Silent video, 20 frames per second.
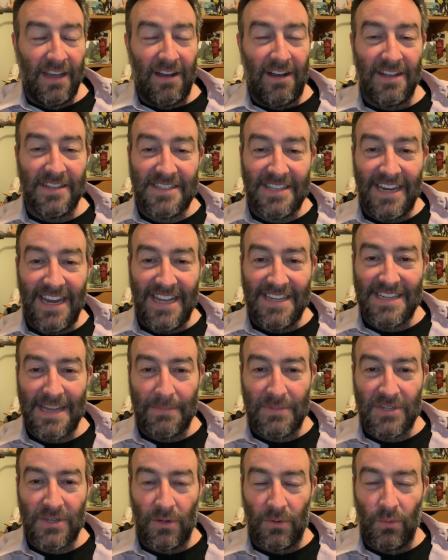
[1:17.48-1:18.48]
on today's
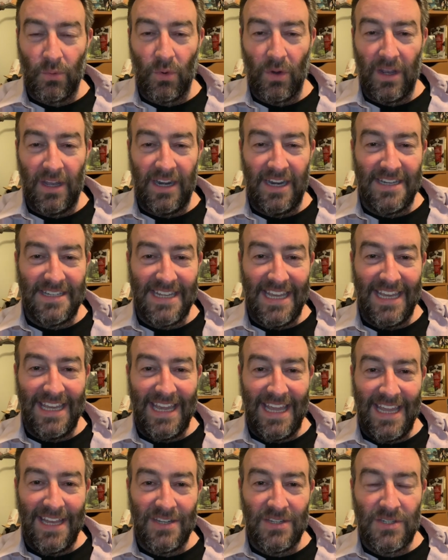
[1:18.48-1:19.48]
episode, we're going to
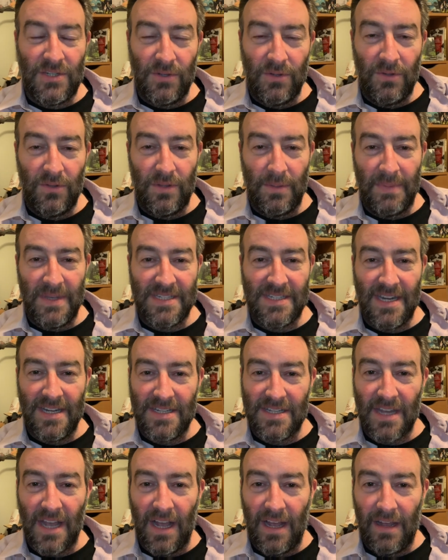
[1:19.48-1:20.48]
dig into the
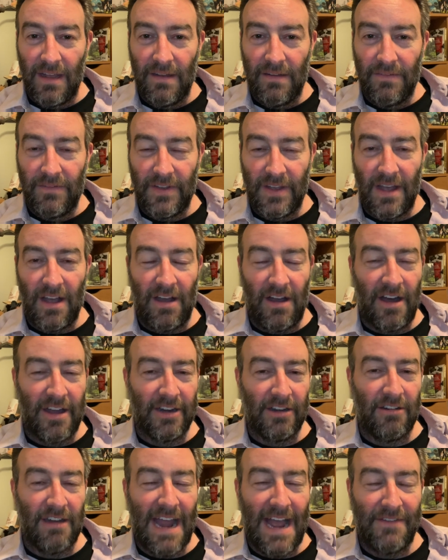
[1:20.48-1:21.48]
business of
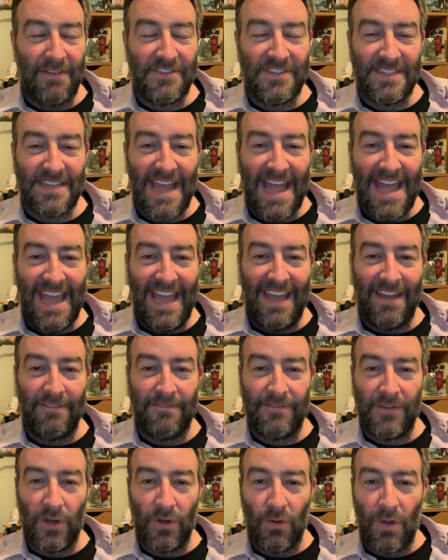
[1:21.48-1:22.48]
autographs and
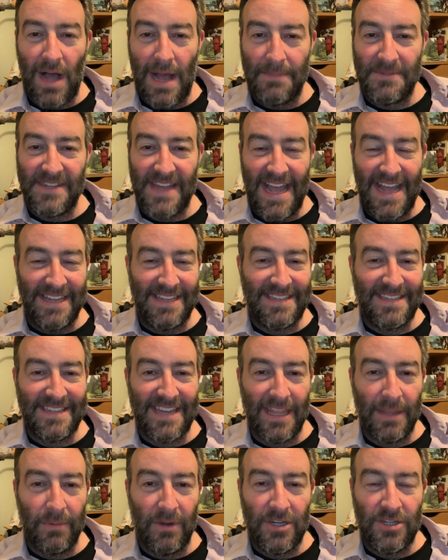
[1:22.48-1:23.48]
photo ops at
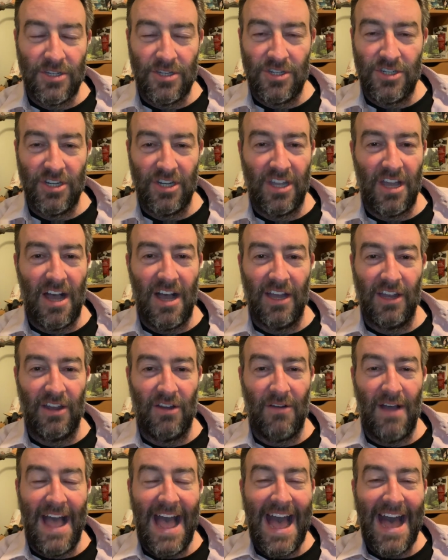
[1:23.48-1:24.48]
Celebration
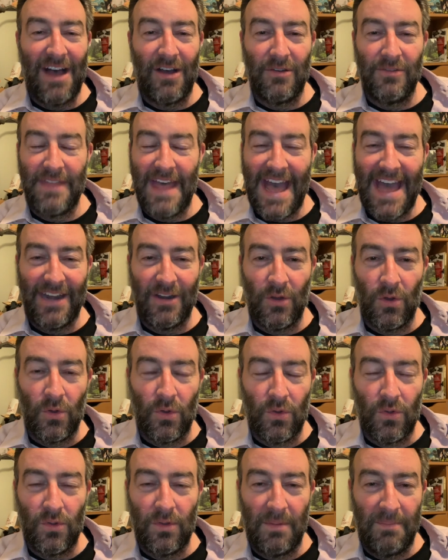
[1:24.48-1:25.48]
Chicago, how that
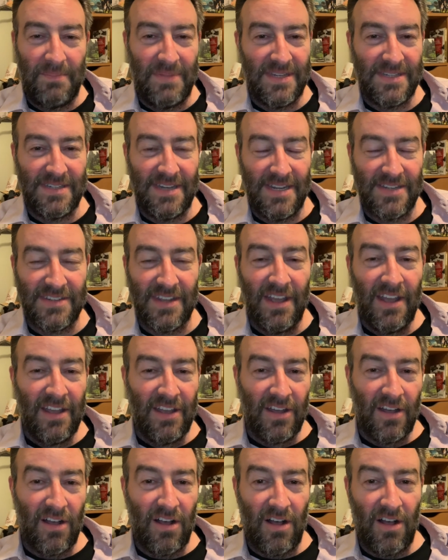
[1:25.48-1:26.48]
whole business
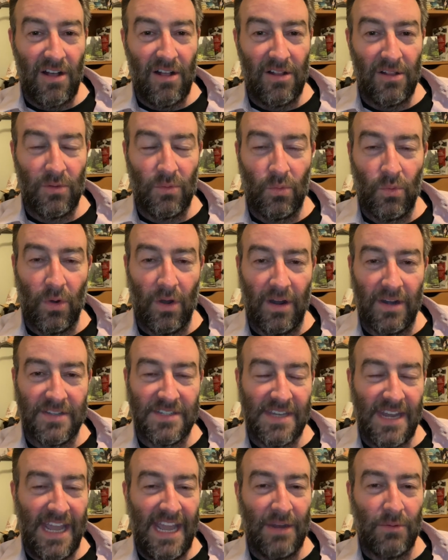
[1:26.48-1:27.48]
all
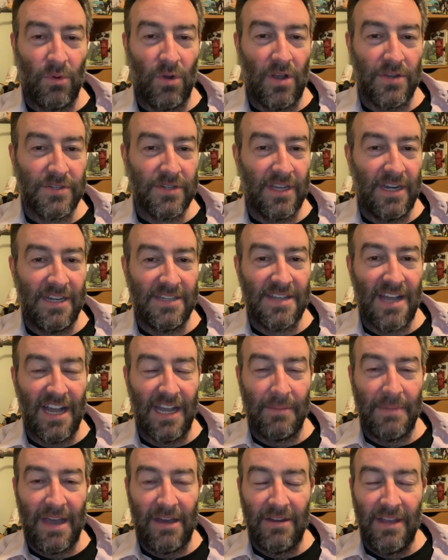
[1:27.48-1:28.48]
works. And we're also going to talk
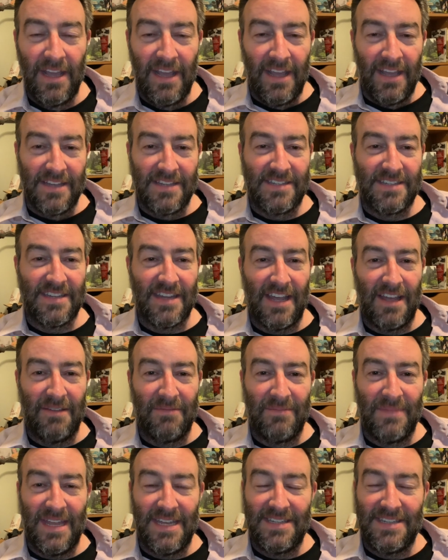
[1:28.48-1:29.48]
about
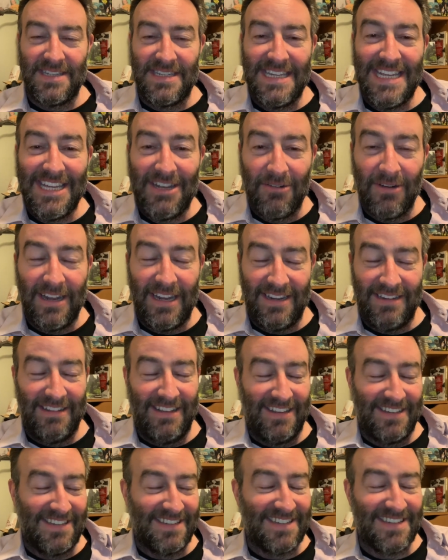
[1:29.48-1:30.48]
some secret
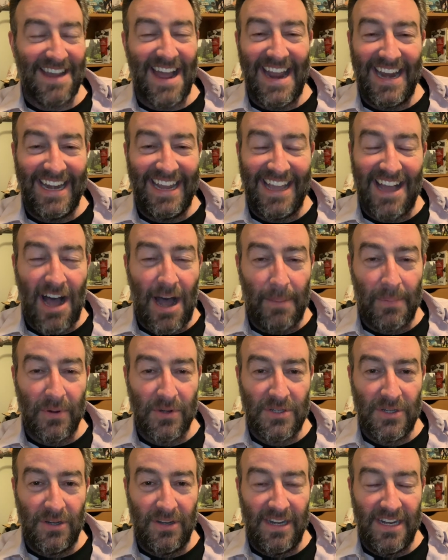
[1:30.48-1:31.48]
signing
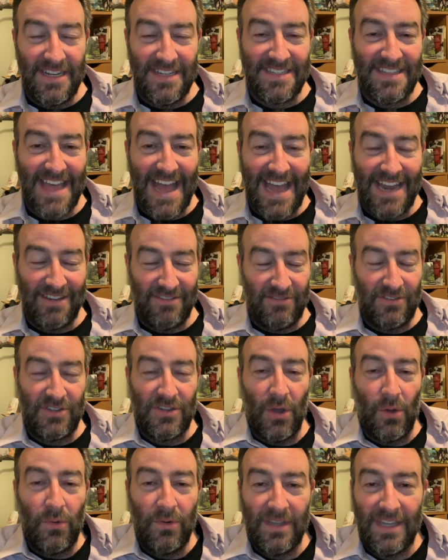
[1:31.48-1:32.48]
opportunities that
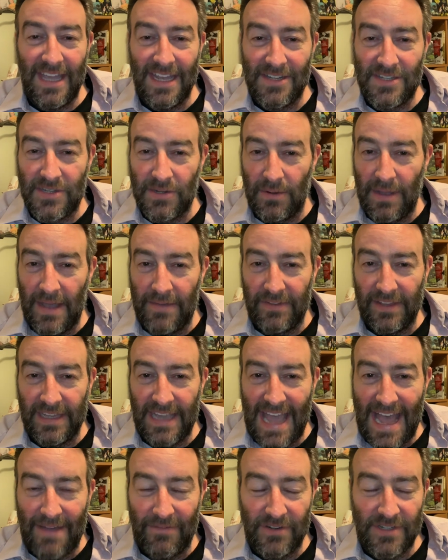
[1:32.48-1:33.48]
don't get so
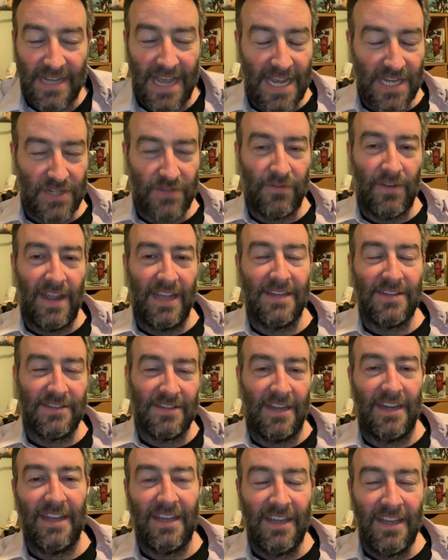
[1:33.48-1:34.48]
heavily advertised. Frank is
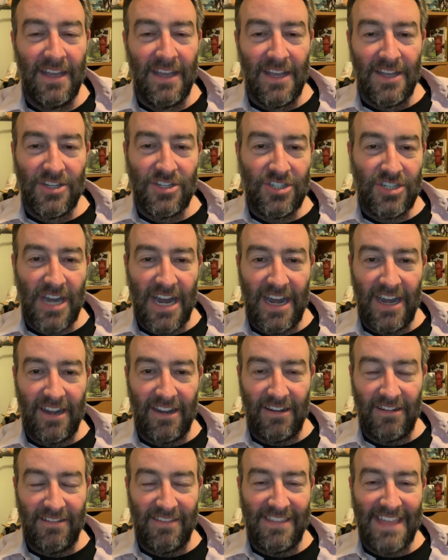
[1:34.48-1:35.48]
going to
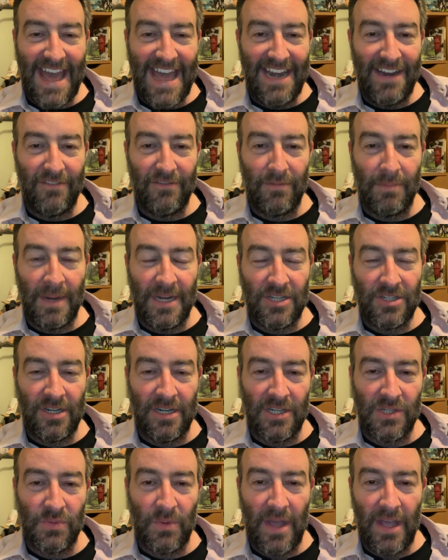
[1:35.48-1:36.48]
share that
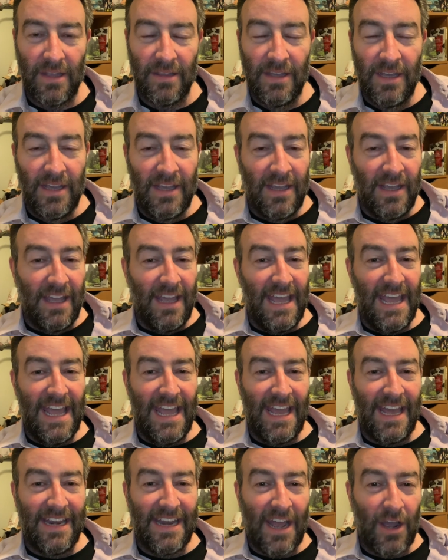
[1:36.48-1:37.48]
information as well.
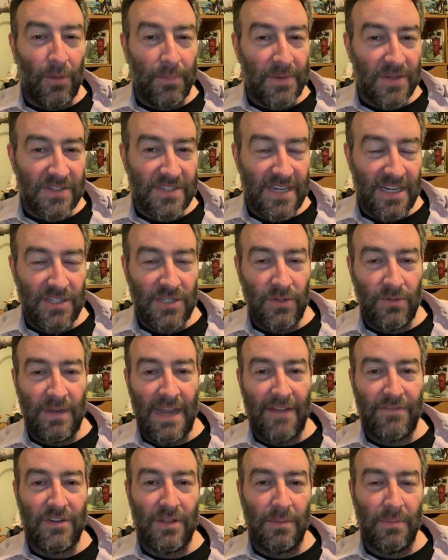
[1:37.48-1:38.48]
And I hope you'll stay tuned
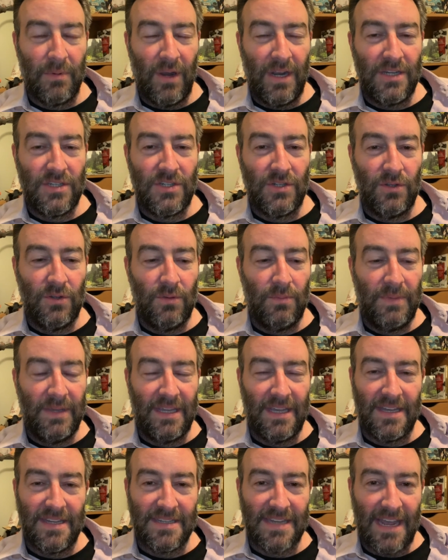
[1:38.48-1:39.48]
after the break too,
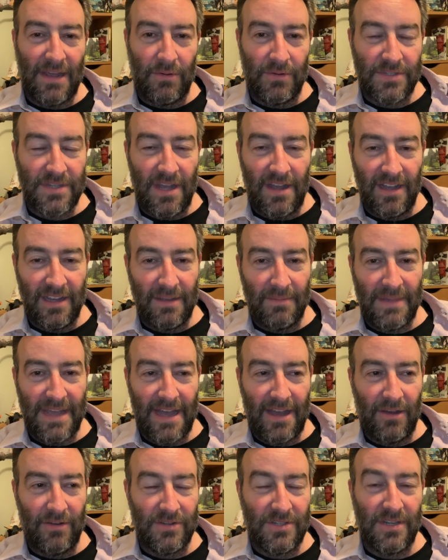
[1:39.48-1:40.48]
because I will talk
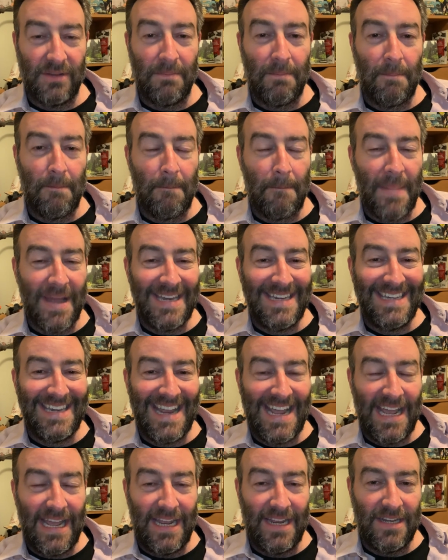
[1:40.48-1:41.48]
about
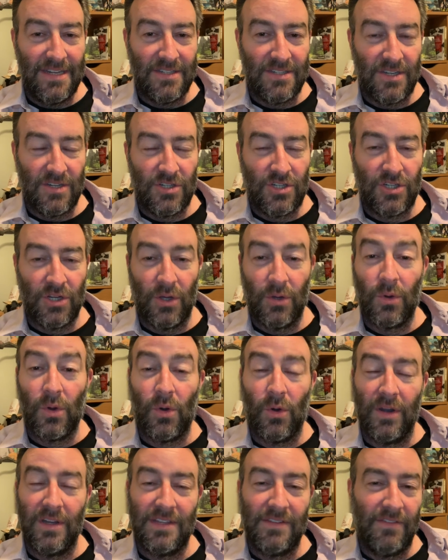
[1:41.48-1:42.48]
Monday's show,
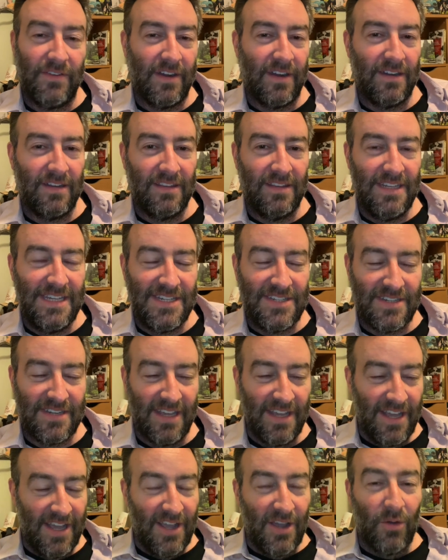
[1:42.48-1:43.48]
or at the very least,
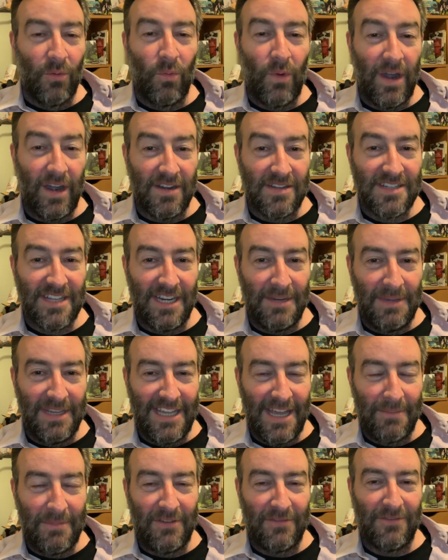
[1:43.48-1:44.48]
where it's going to be
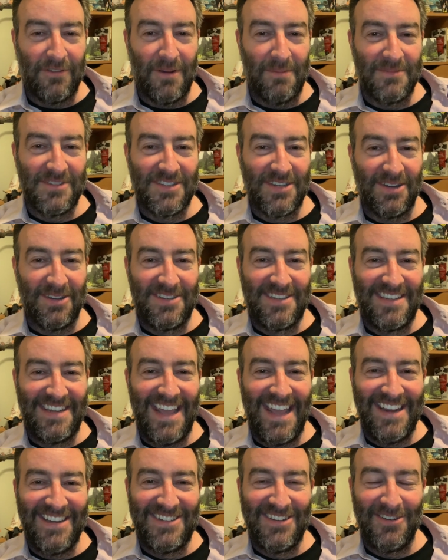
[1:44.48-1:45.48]
coming from. So
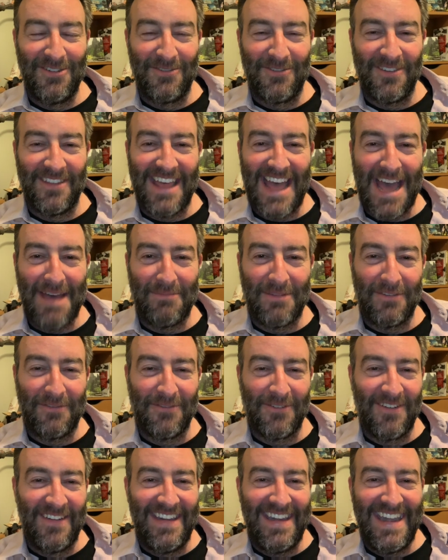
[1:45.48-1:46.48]
stay tuned for that. But
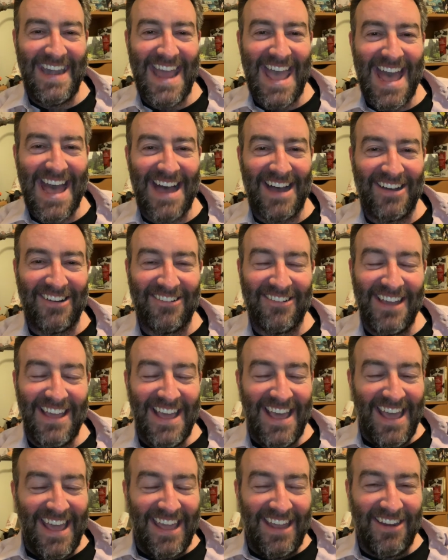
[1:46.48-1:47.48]
for now,
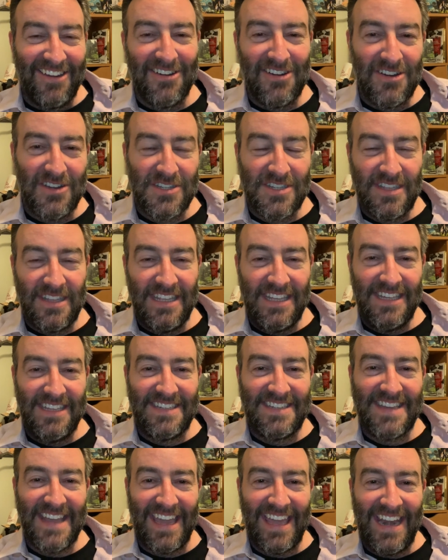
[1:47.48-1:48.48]
here is the
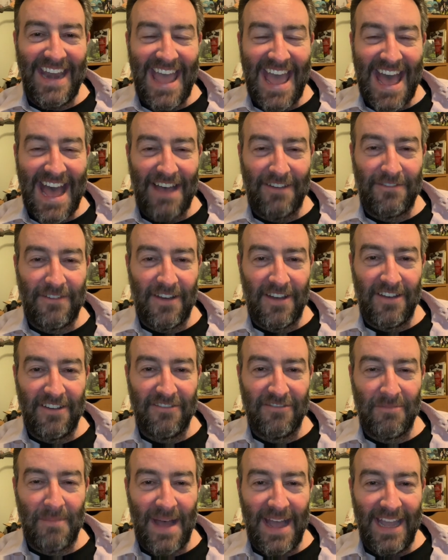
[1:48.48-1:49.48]
second half
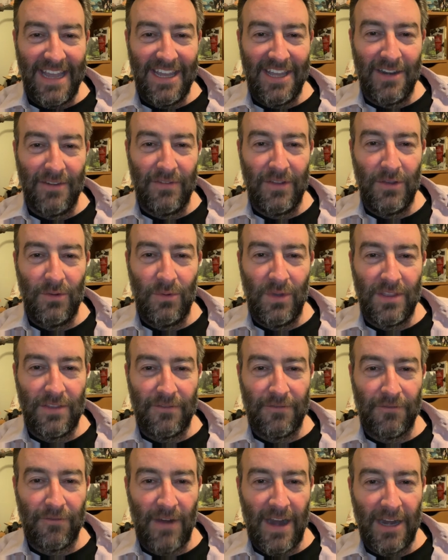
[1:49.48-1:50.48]
of my interview with
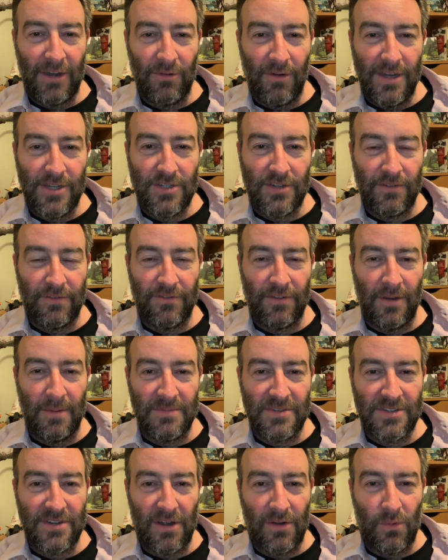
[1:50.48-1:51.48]
Frank Rich
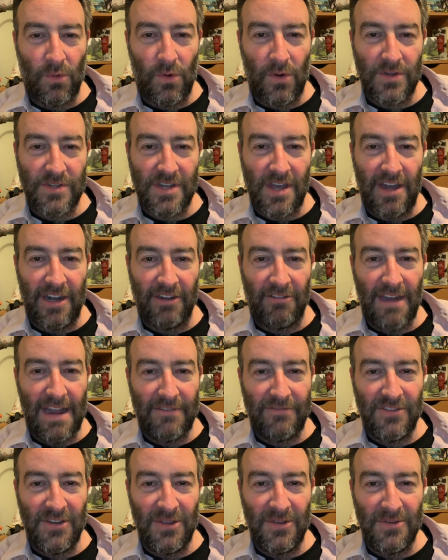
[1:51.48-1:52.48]
from Star Wars
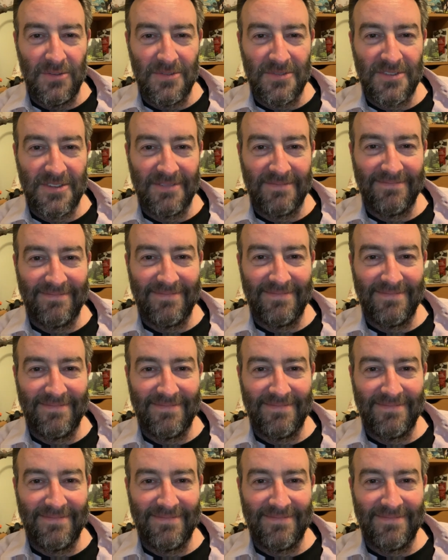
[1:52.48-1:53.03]
Autograph News.